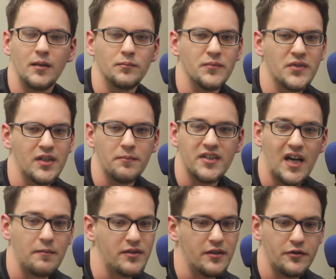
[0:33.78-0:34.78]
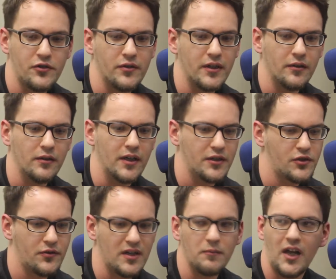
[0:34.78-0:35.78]
Sometimes you'll
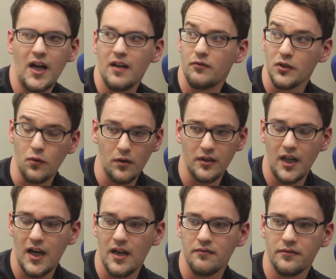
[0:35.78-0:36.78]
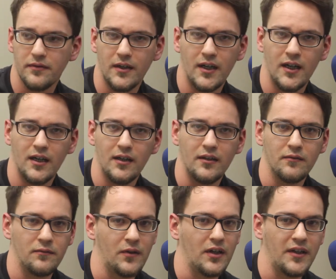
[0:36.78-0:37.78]
stream live, record live.
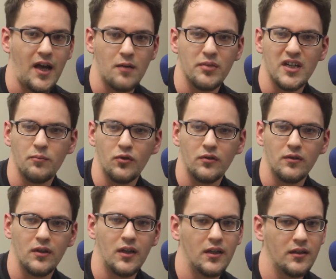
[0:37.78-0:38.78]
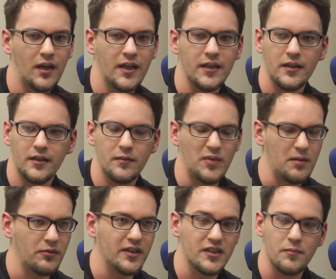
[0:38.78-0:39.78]
For a lot of people, like
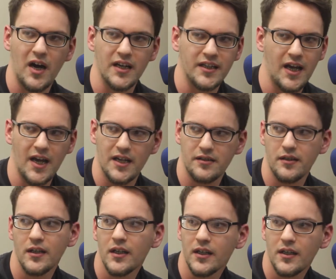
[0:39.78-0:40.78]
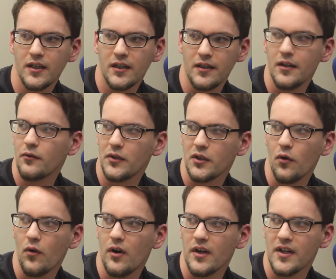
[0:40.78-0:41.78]
people at Smodcast, they'll
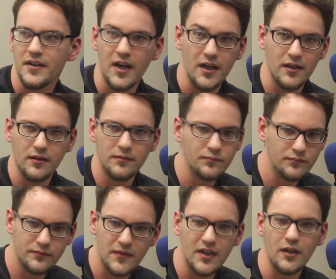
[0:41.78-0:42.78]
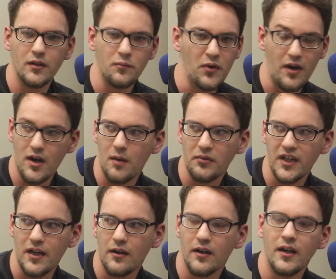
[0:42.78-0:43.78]
record and then they'll put it up
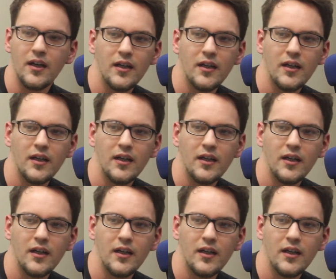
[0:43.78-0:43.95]
later.